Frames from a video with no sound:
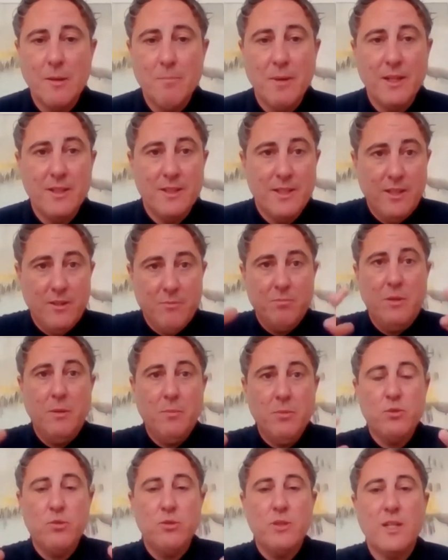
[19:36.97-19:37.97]
It might take
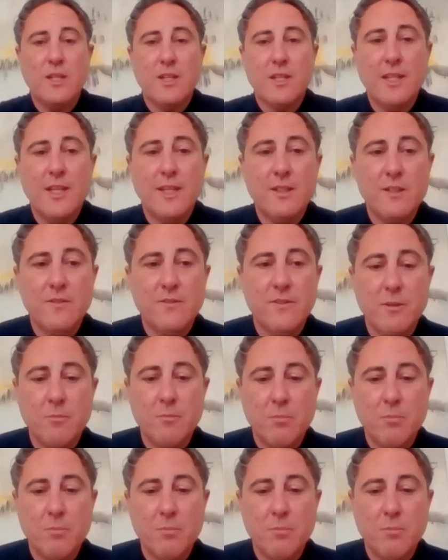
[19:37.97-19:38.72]
people doing that collectively.